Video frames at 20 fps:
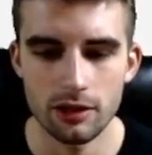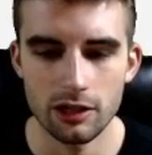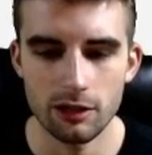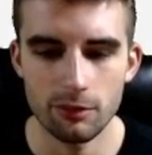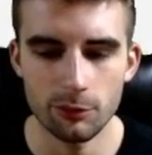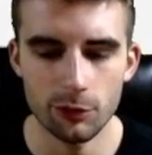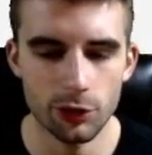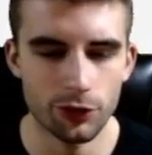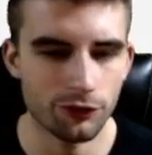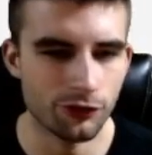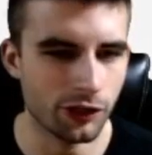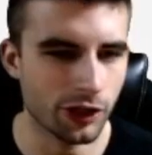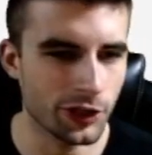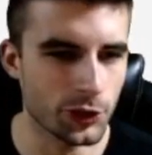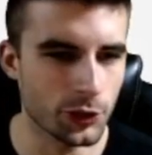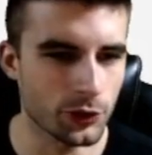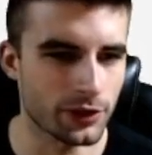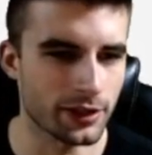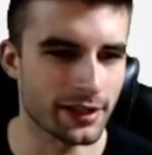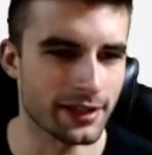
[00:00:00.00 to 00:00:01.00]
But overall, I
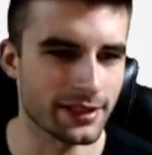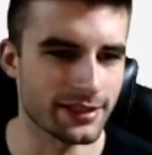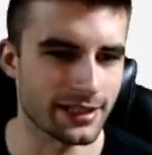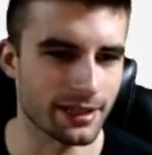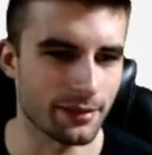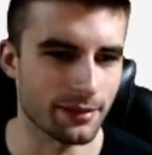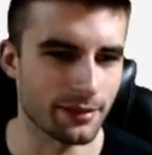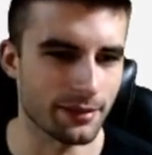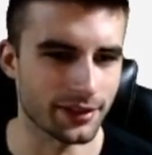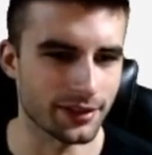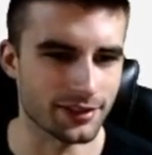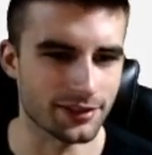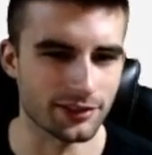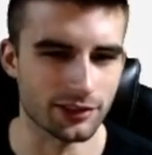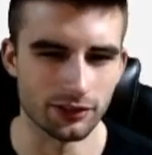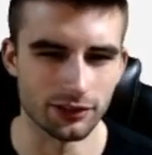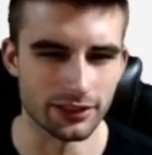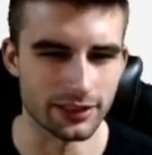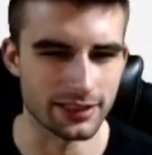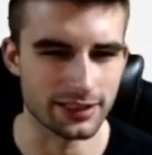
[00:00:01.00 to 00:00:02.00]
do think he's a pretty
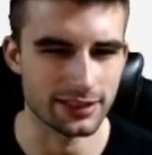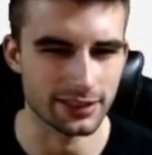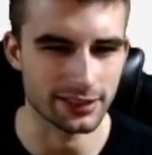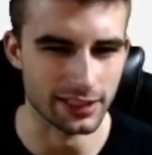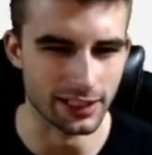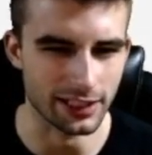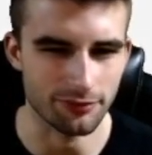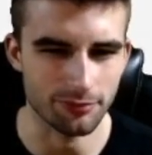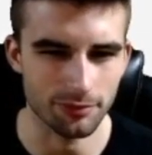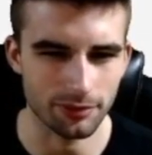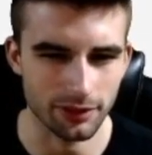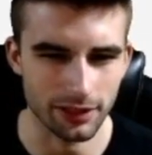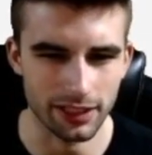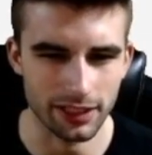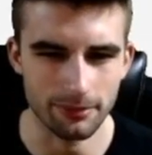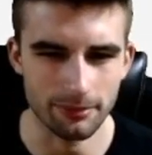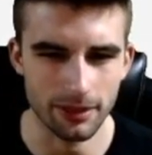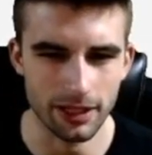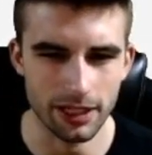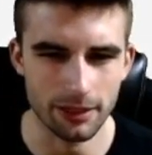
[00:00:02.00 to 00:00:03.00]
solid, safe play
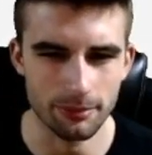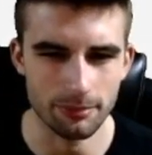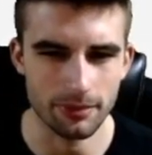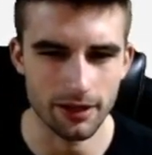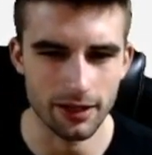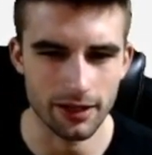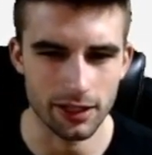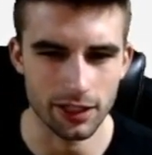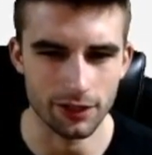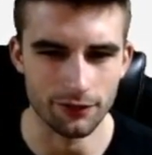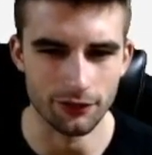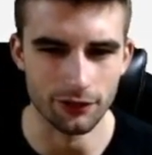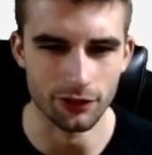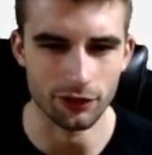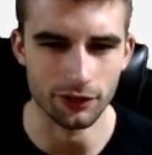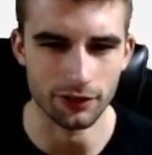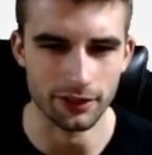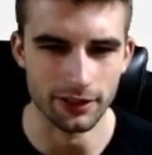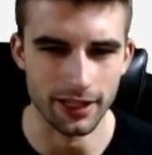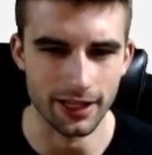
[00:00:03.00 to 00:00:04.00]
in my opinion. If you're
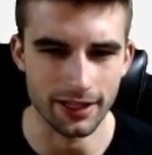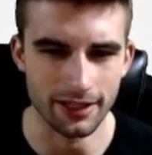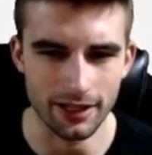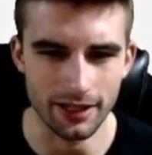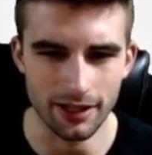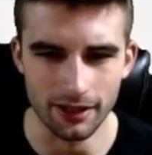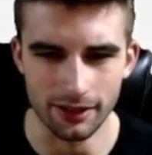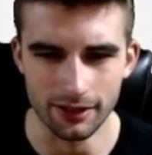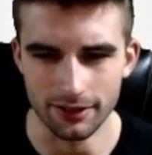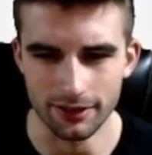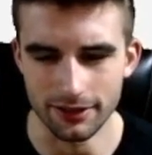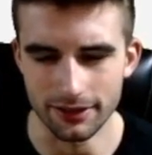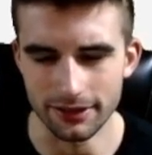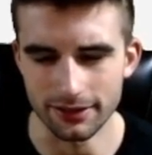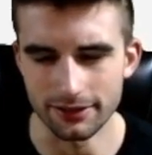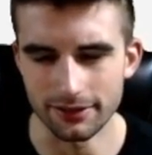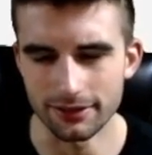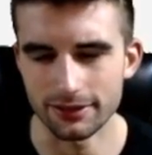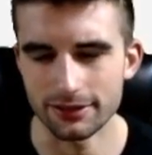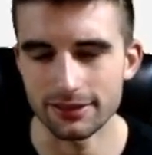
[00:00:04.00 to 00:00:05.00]
looking at
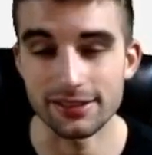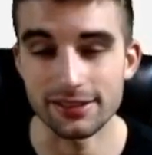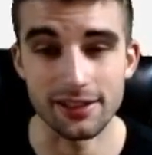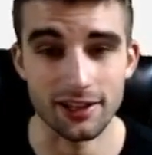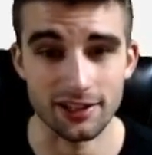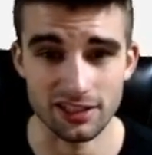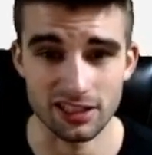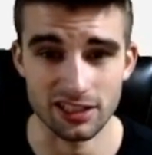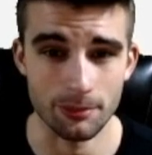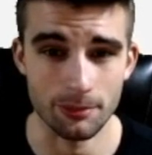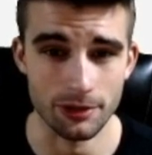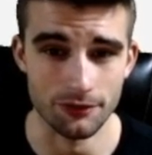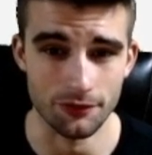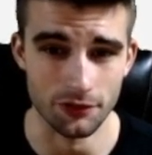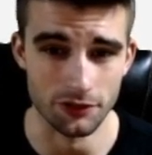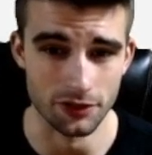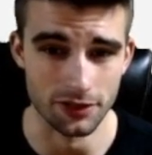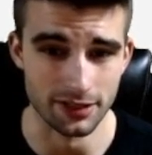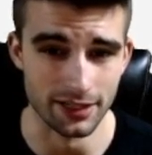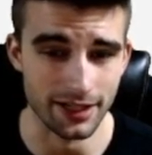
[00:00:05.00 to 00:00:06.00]
the Seahawks numbers
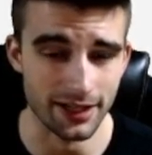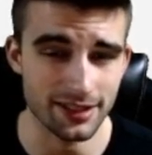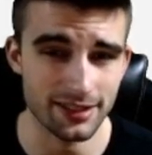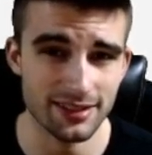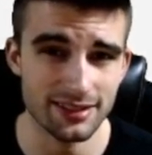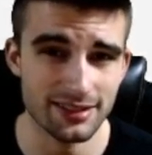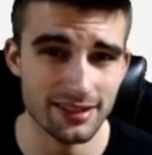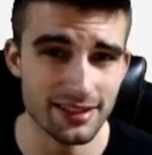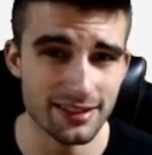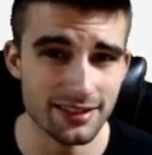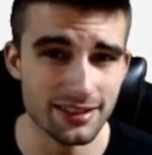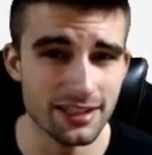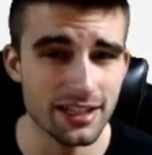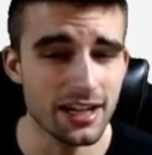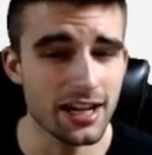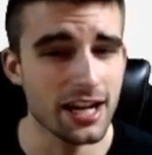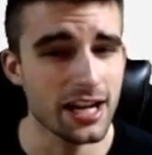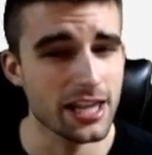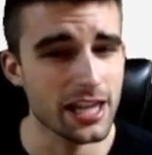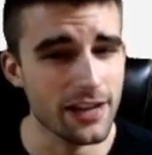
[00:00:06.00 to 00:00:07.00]
versus tight ends this season,
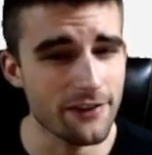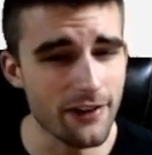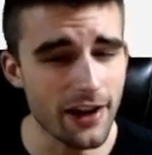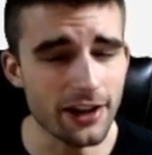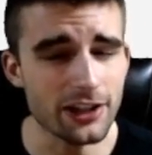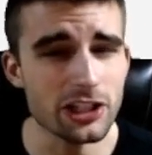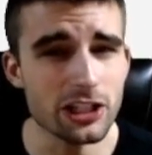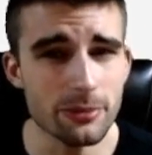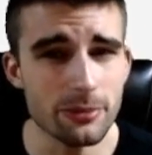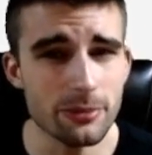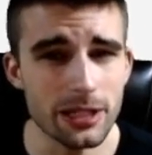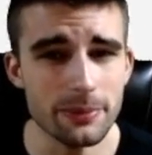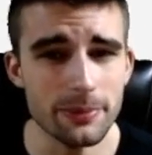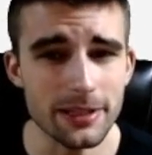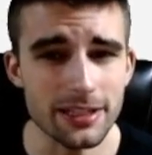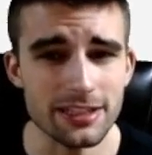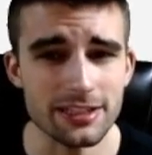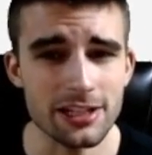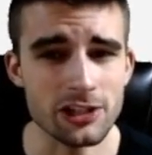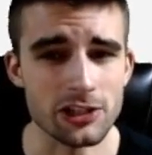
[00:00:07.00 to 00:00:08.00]
they've actually been a bit
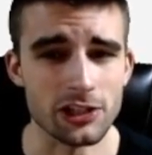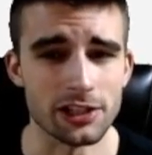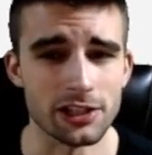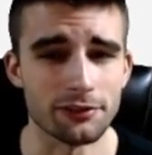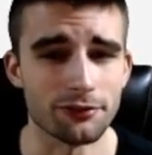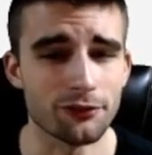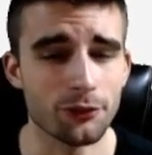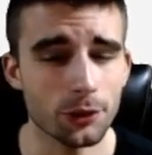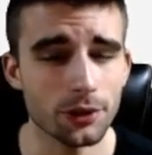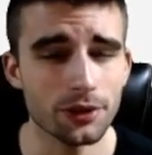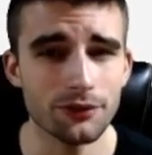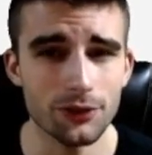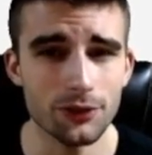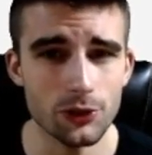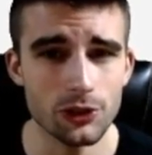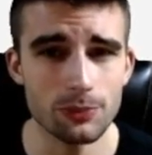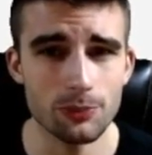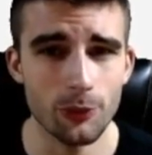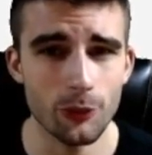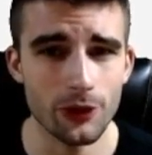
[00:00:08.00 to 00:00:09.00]
stingy. They're fourth
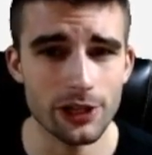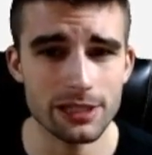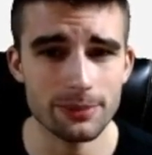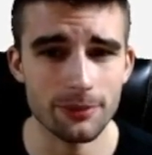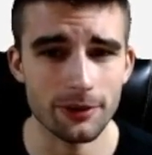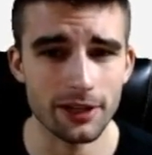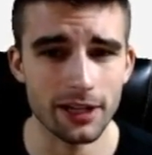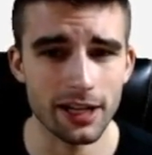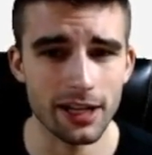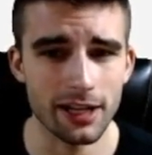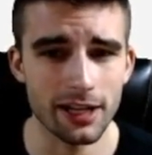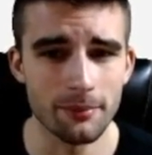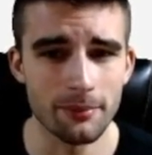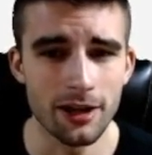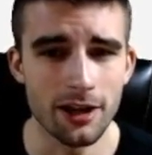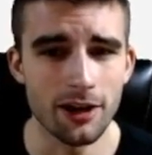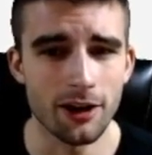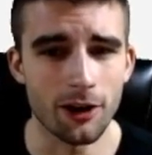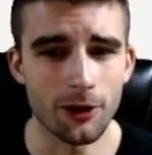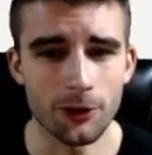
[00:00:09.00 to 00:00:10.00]
fewest points per game,
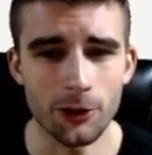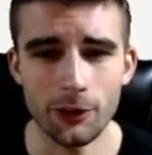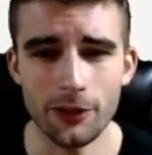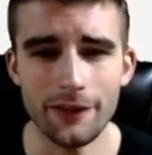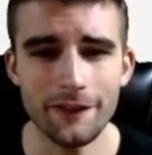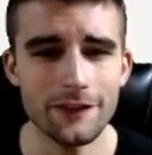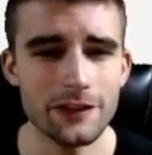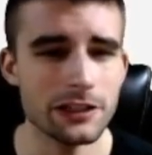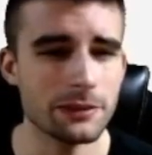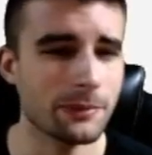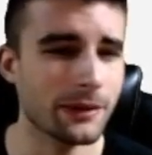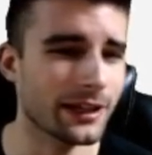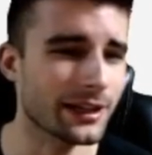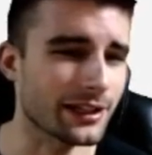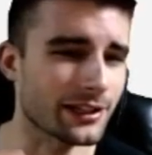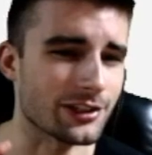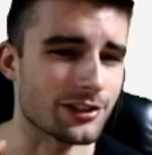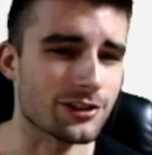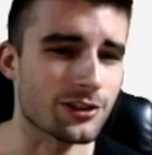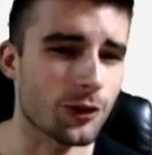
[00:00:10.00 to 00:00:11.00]
although they've just been
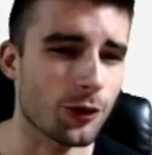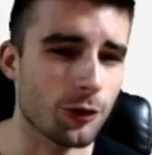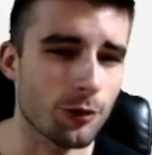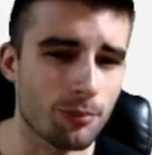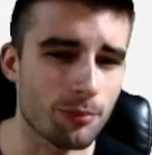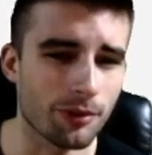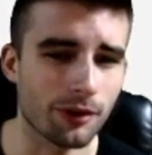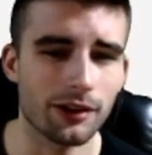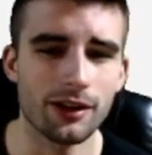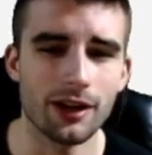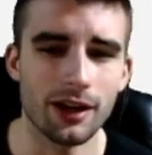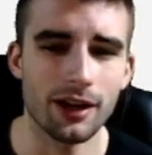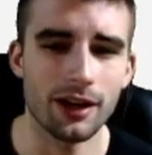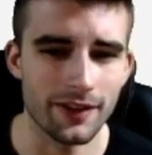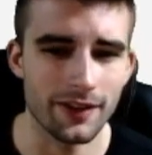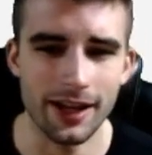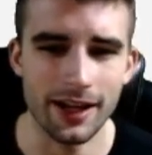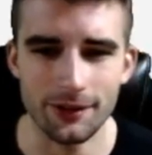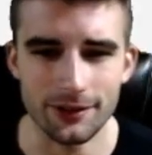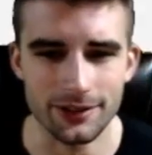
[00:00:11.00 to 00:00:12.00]
getting so burnt on
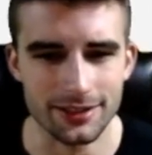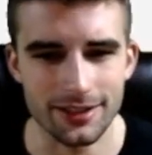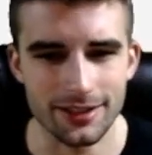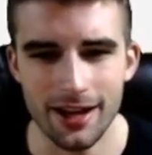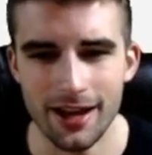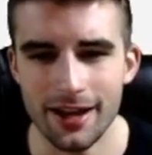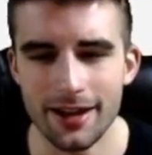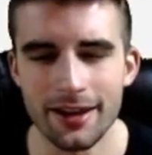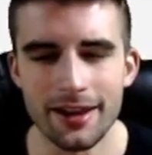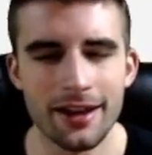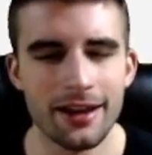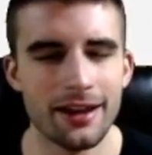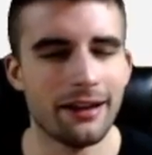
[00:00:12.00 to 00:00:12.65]
the outside.